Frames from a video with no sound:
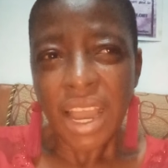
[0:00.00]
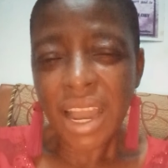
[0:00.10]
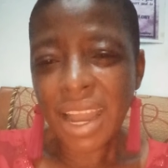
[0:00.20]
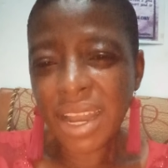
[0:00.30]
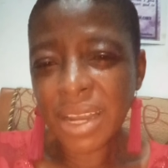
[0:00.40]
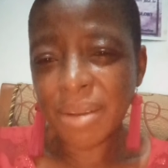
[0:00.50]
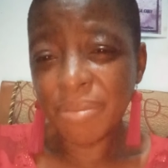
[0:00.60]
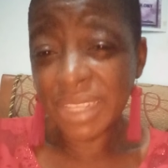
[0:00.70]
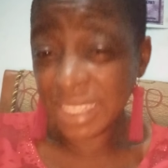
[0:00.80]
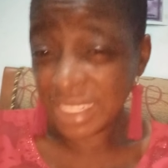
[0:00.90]

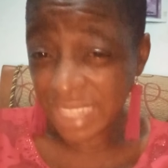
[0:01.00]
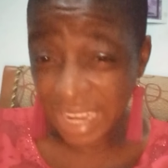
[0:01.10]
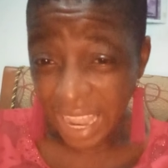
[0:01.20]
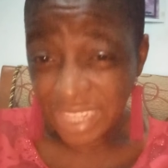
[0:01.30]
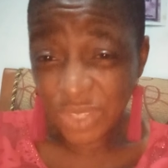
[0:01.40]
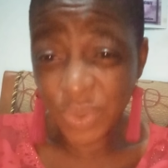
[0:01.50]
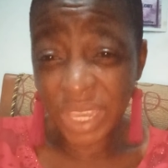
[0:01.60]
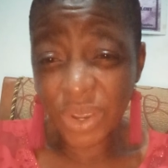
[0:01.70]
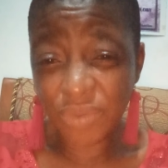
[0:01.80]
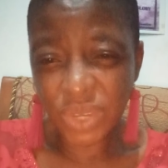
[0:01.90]
This is the last
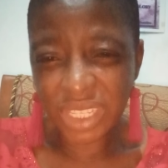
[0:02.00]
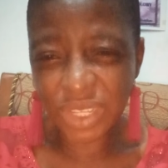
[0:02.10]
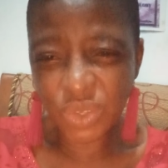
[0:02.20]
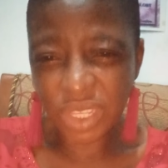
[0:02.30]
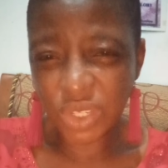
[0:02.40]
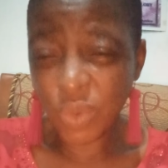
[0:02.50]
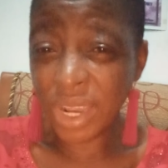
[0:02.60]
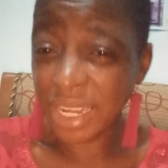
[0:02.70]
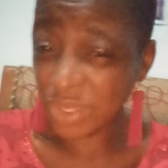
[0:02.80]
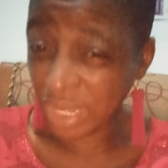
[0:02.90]
week of
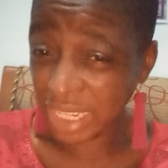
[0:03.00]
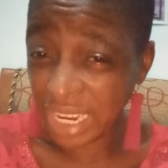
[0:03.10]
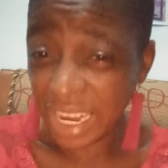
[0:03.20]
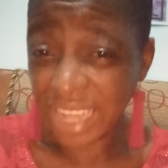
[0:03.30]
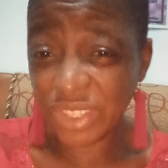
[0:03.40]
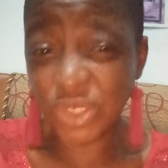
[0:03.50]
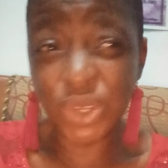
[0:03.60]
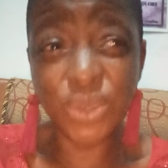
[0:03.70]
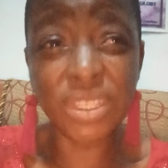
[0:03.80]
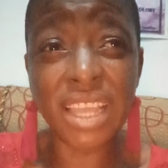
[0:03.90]
2021, actually the last
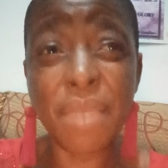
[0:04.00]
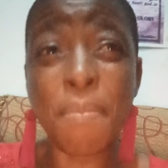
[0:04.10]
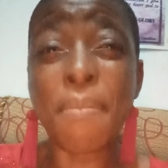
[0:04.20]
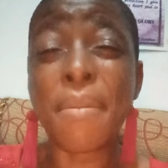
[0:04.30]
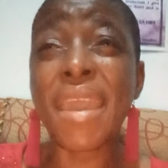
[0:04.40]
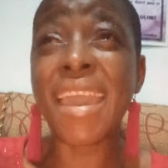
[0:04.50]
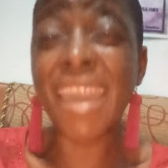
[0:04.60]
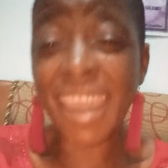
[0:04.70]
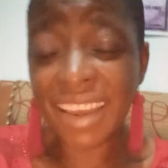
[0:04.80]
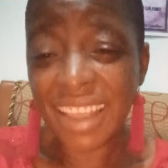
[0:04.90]
Tuesday,
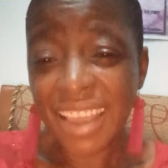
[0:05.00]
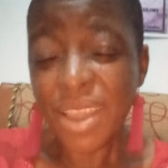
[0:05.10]
man.